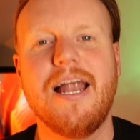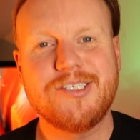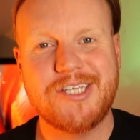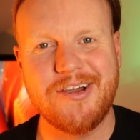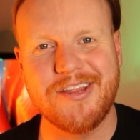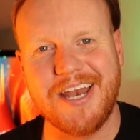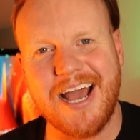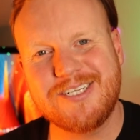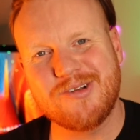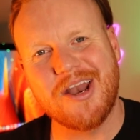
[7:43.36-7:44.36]
And I'll see you in the
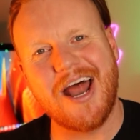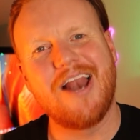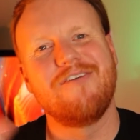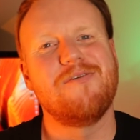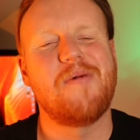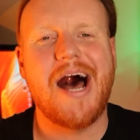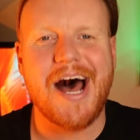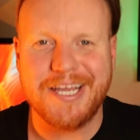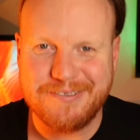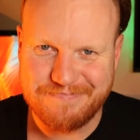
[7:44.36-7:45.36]
next one. I love you,
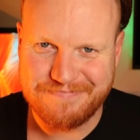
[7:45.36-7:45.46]
bye.